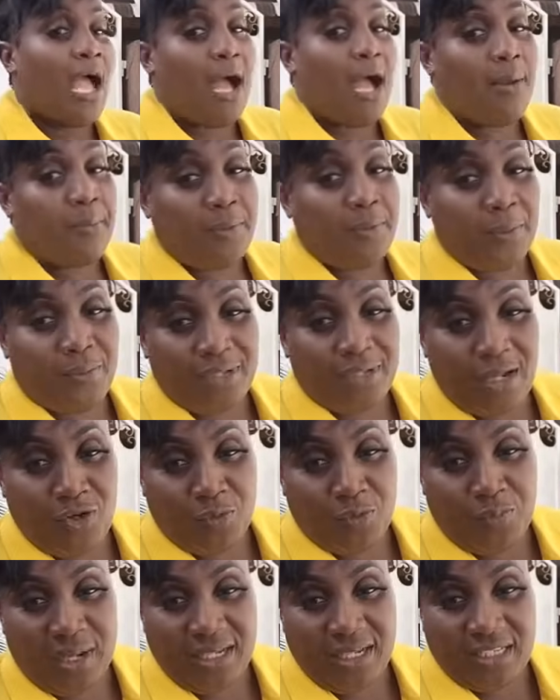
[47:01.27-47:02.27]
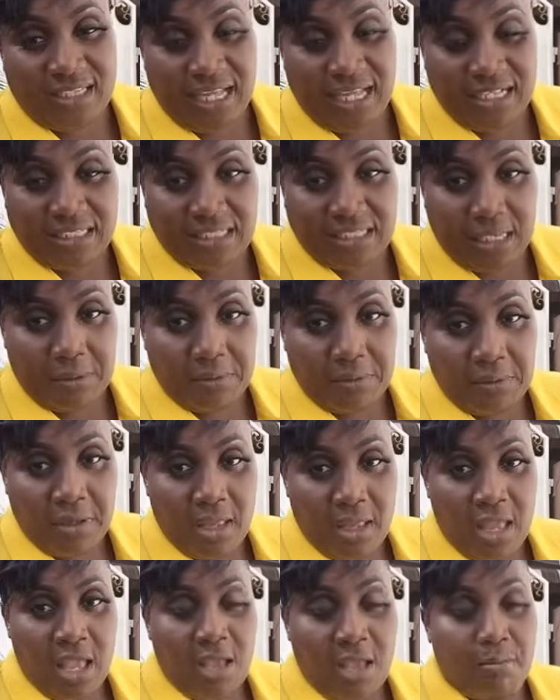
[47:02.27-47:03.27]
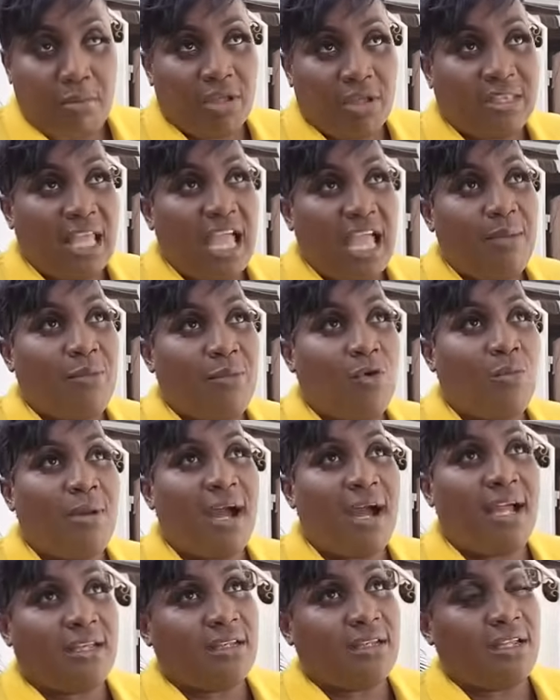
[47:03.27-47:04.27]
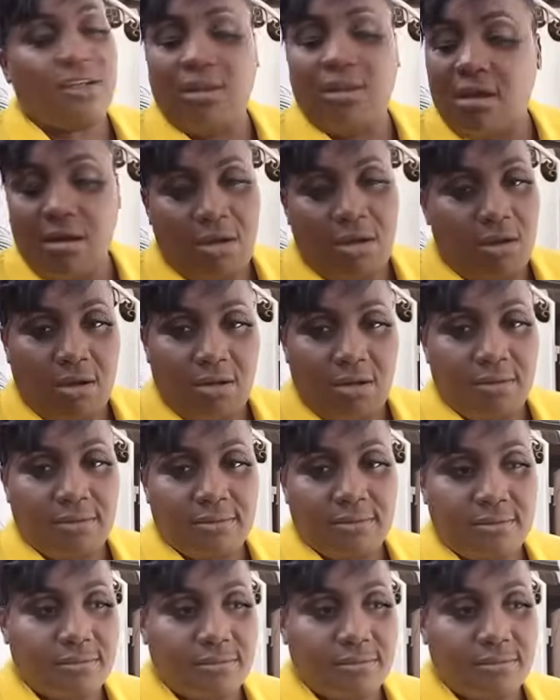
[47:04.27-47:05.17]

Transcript: And people that look on it and say, but I'm a woman. No.